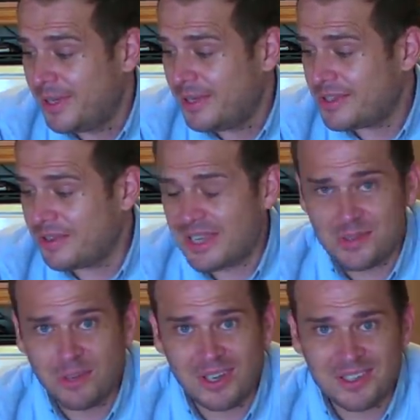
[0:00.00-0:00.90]
So that's
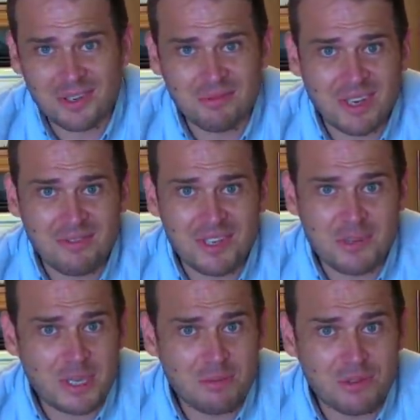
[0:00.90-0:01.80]
why I don't give these
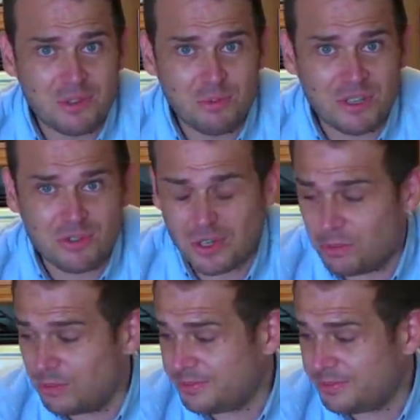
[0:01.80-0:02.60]
people too much trouble.